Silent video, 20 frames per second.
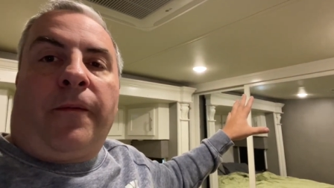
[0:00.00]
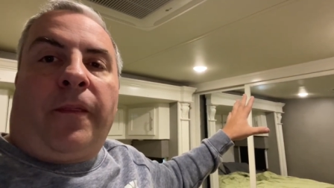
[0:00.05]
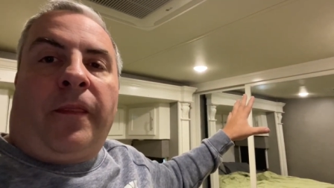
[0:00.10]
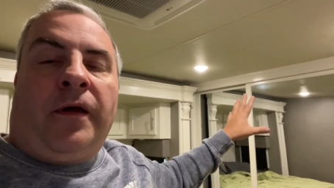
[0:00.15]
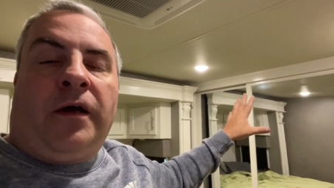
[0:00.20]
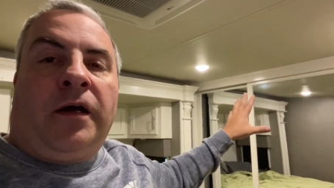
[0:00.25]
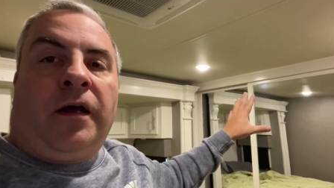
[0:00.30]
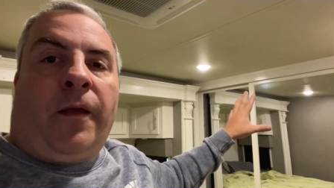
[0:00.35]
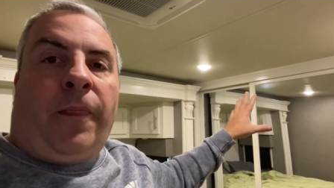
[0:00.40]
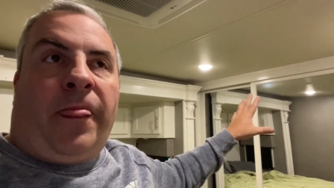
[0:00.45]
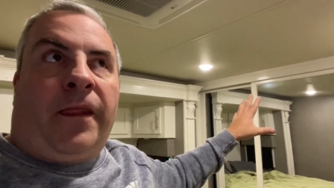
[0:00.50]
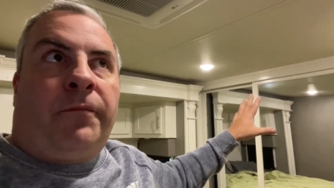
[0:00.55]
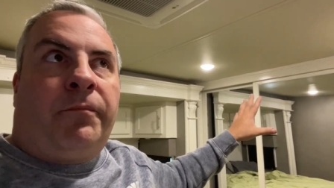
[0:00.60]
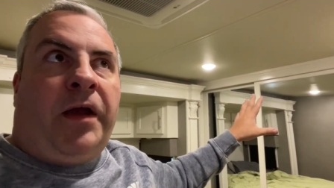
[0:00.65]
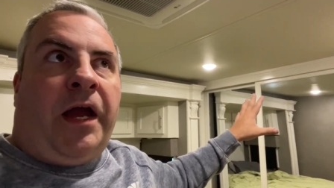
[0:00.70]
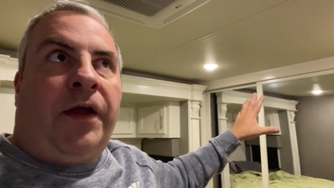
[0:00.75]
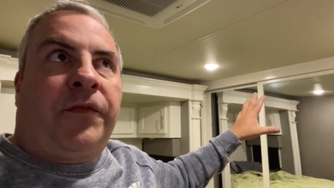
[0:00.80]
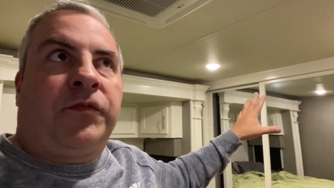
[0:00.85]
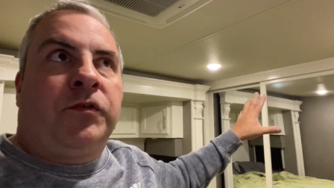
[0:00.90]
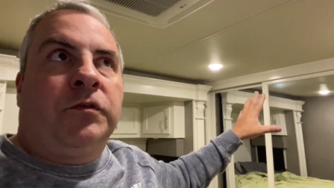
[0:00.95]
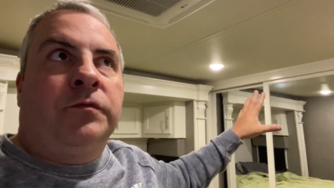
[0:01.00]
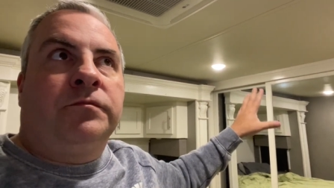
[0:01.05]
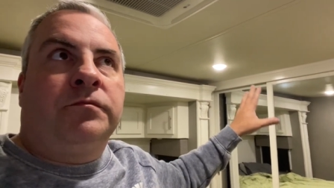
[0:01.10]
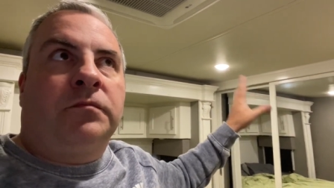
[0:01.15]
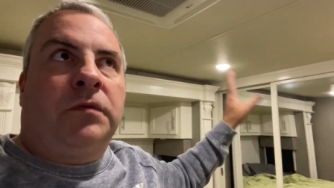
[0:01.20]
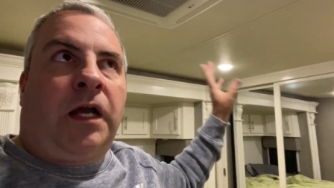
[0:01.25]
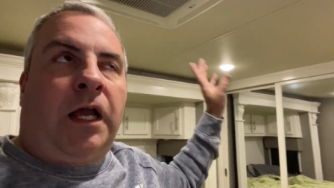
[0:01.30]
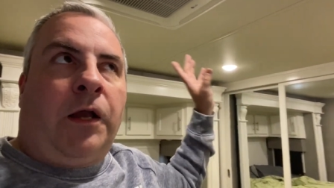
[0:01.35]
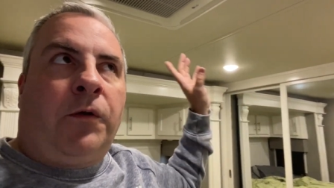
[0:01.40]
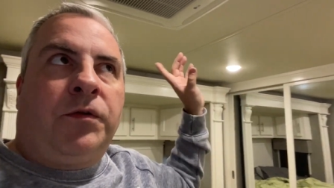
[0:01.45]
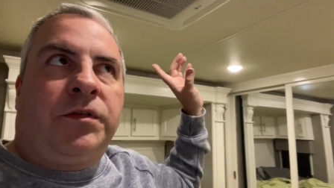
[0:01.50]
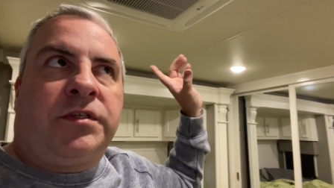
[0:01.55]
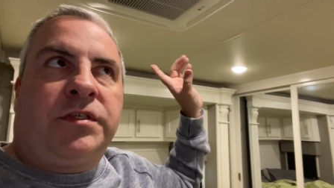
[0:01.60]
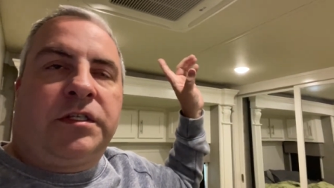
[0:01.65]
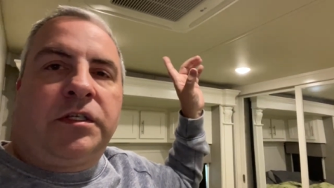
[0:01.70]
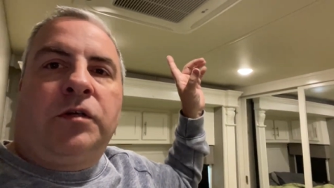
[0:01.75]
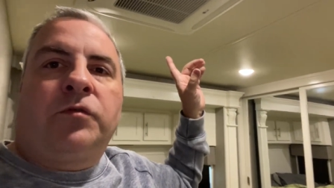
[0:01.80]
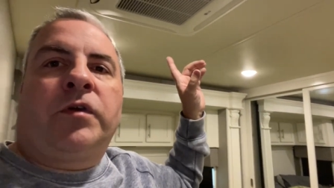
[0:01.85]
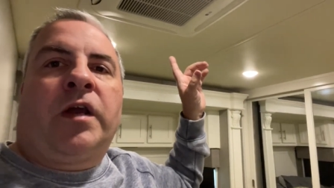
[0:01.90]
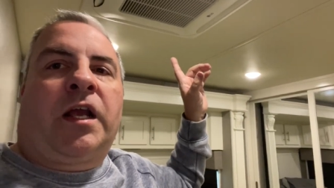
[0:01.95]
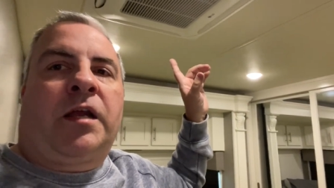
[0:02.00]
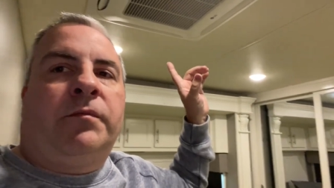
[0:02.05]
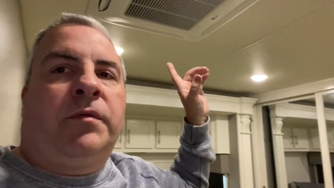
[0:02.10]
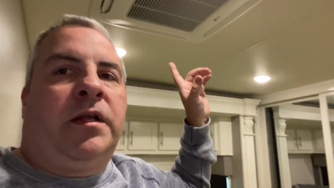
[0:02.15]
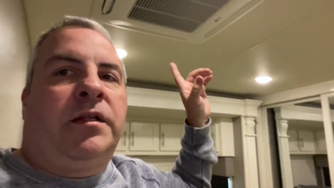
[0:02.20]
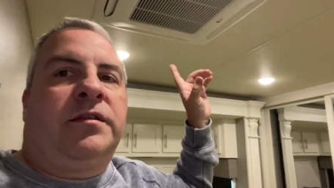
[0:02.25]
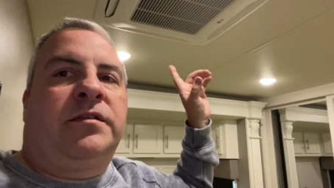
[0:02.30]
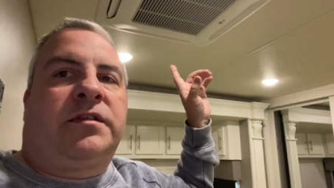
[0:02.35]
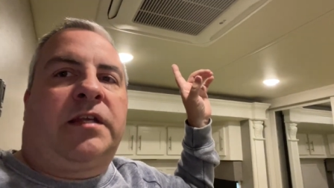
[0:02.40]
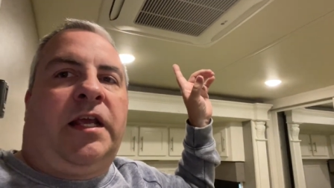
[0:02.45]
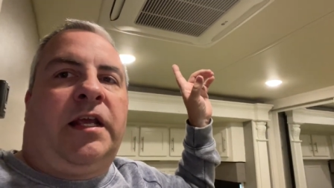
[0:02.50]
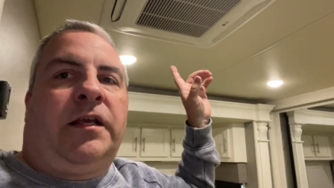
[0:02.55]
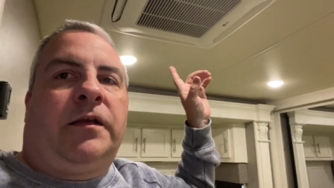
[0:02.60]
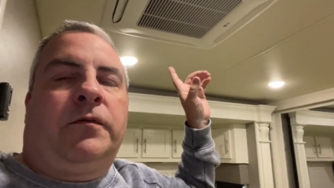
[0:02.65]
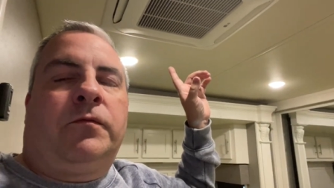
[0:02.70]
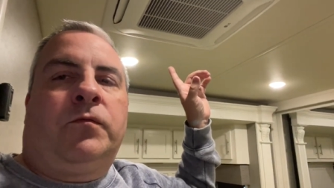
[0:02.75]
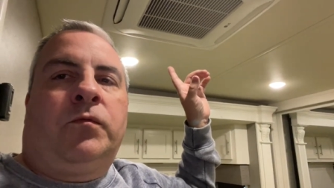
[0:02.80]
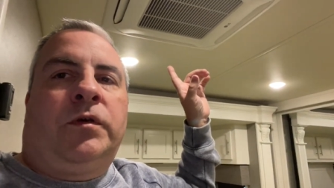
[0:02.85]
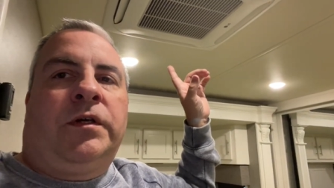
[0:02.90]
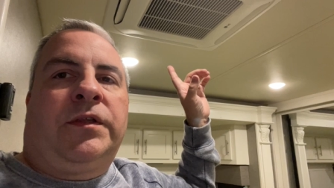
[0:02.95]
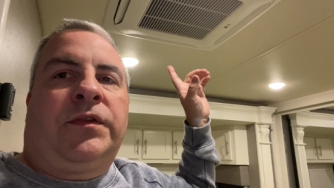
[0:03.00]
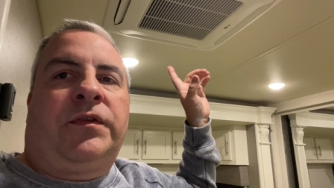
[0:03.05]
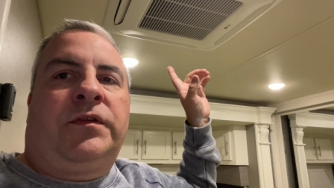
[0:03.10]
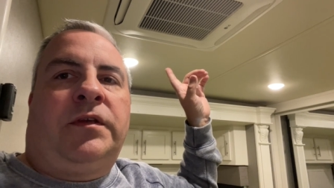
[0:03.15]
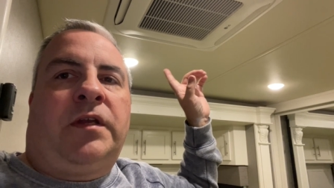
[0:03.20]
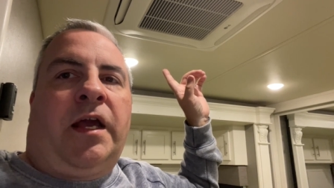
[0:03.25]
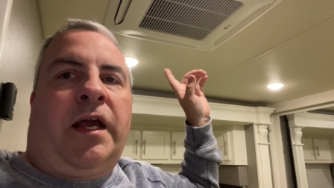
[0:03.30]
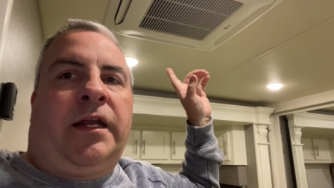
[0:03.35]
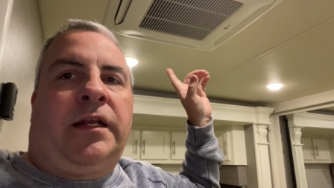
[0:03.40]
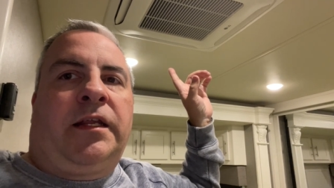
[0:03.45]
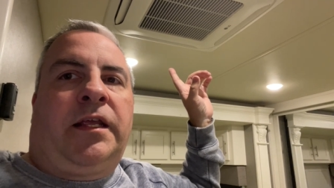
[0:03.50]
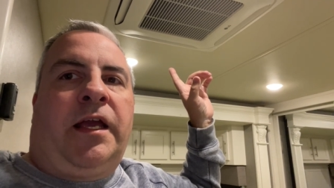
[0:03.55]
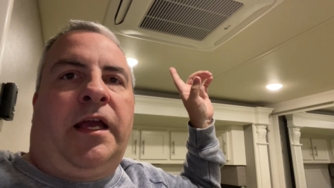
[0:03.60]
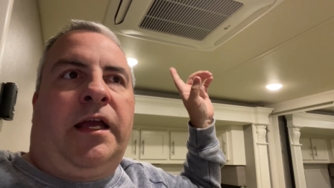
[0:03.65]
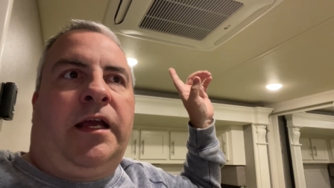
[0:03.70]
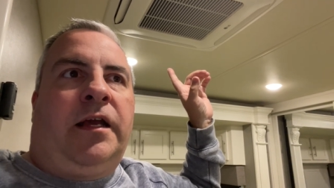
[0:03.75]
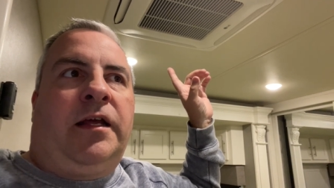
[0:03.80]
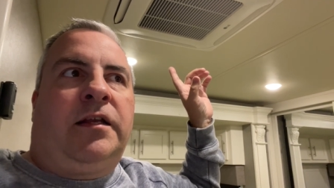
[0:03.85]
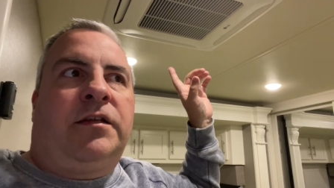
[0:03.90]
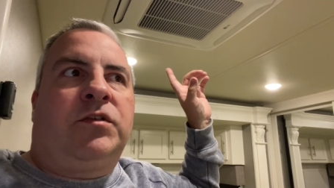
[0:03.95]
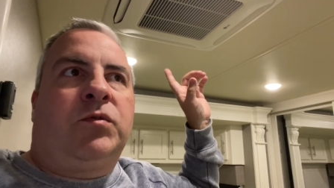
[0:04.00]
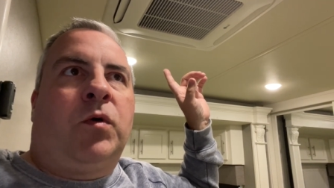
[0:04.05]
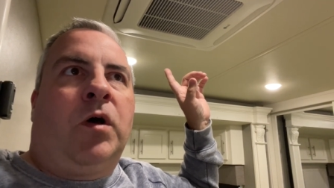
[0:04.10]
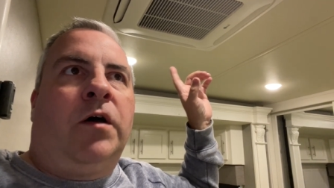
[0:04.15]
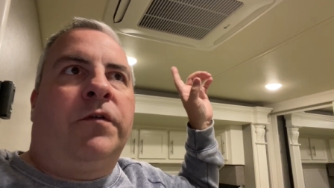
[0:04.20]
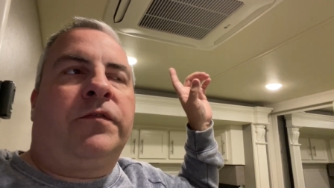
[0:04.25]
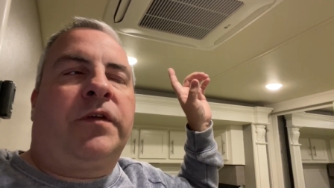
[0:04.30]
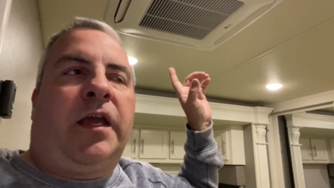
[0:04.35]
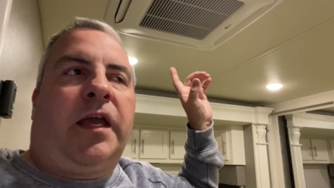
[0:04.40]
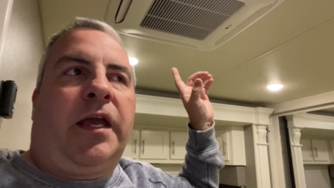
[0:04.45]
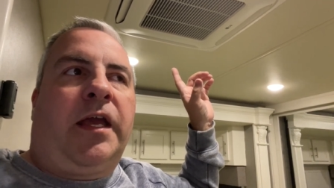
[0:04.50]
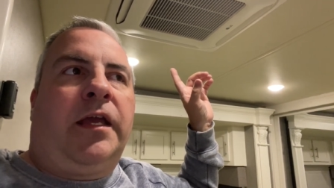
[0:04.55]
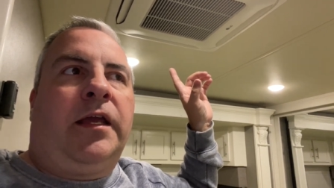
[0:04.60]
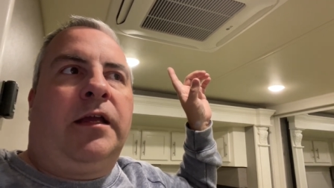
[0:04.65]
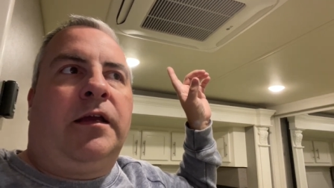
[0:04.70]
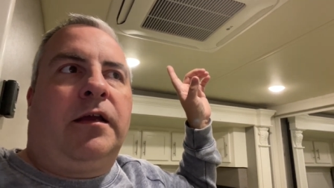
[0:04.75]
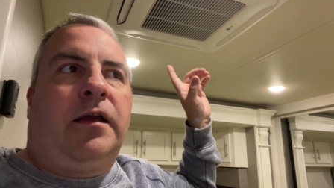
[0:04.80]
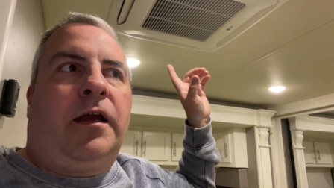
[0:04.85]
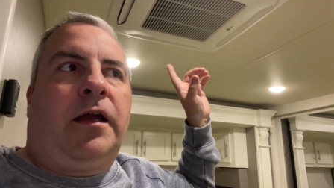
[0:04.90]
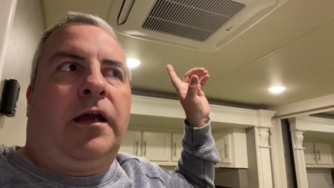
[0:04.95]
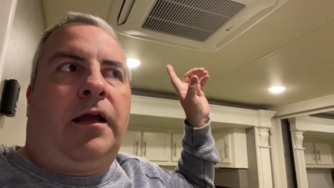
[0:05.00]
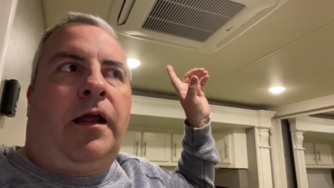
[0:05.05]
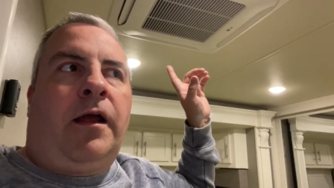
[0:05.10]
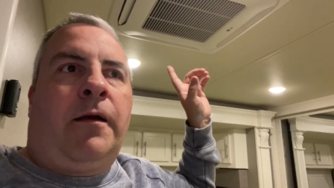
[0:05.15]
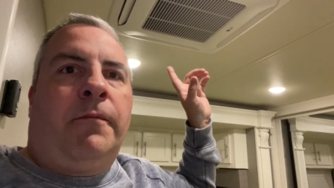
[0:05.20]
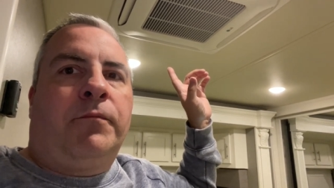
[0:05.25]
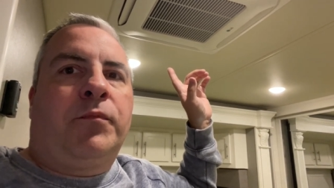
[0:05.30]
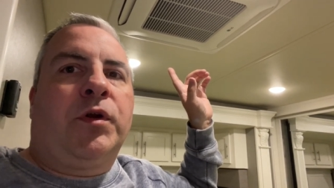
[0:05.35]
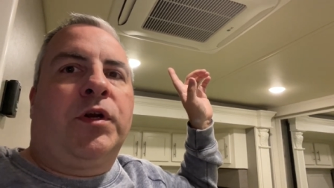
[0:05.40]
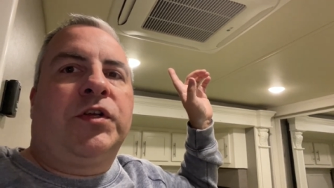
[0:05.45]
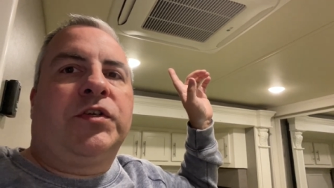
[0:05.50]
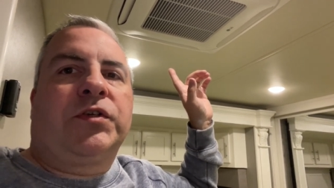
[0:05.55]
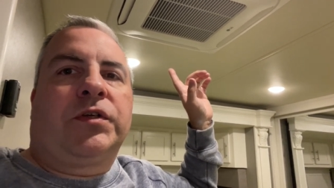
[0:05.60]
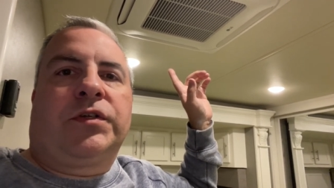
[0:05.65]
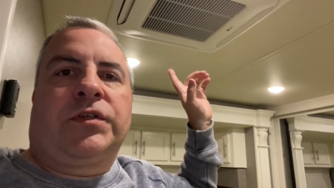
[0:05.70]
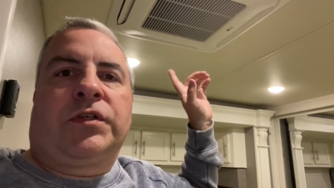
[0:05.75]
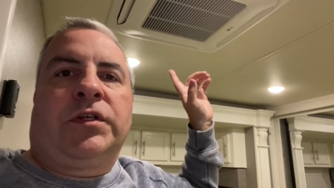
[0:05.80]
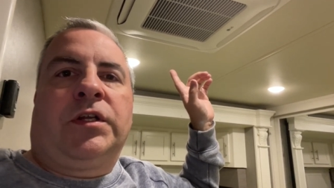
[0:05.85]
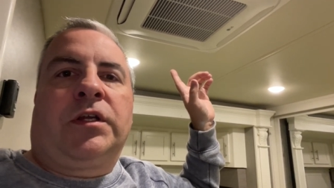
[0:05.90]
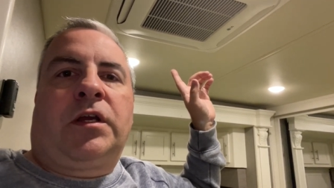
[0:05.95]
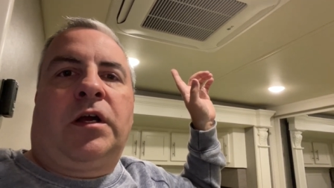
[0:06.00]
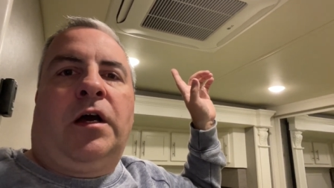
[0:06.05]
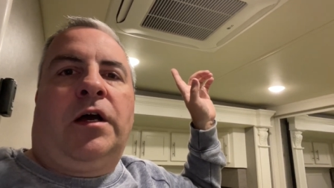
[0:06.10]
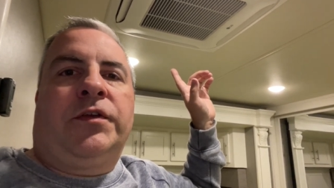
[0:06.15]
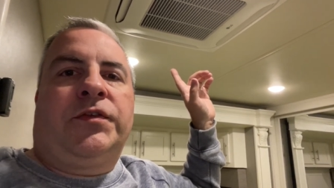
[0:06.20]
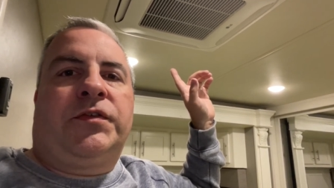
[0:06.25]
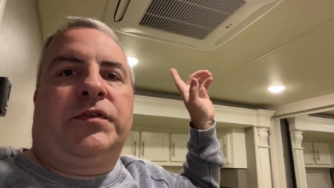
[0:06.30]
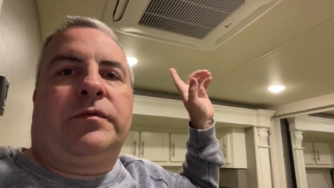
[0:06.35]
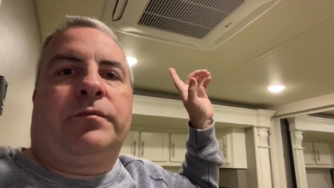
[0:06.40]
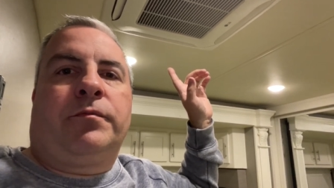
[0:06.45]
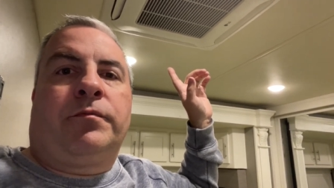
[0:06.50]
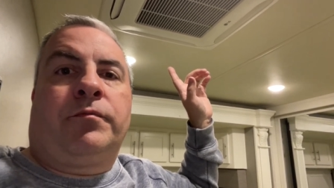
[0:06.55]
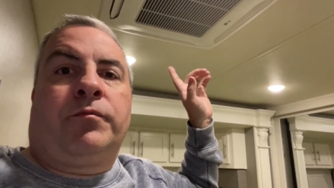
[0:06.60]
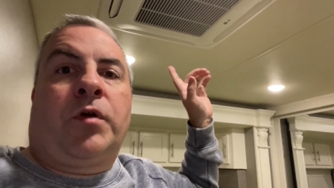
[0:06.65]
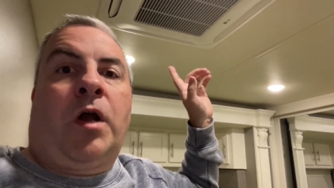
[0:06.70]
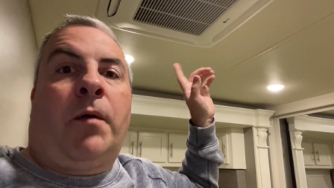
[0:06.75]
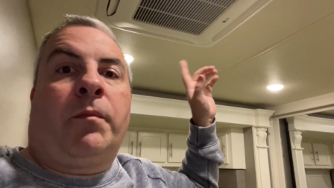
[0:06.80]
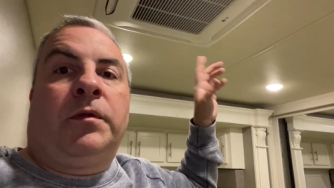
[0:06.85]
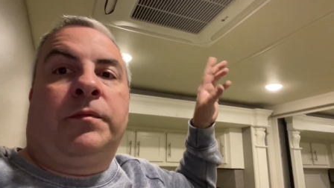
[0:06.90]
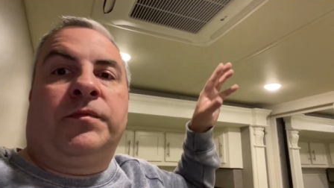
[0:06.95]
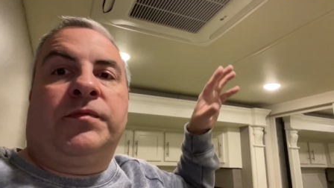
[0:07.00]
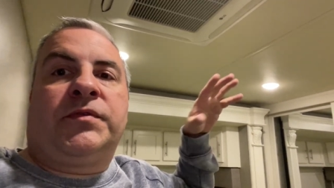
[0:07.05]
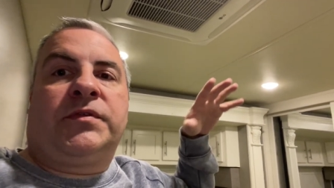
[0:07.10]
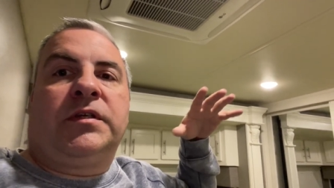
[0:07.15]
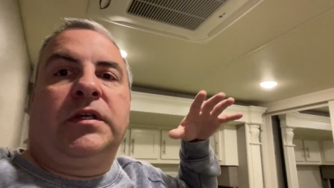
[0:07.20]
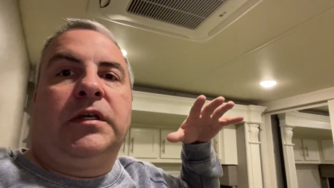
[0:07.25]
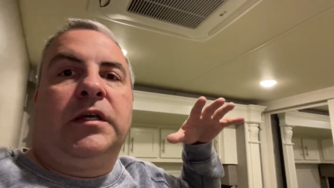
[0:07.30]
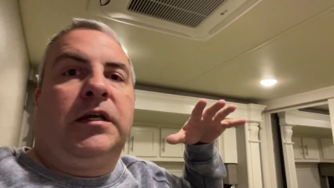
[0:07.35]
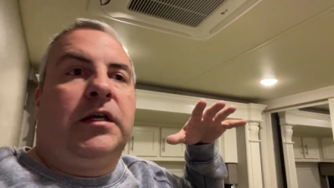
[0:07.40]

uh, a bathroom, I would still recommend staying with 9K. At 12K, I, am pretty sure is going to cause problems.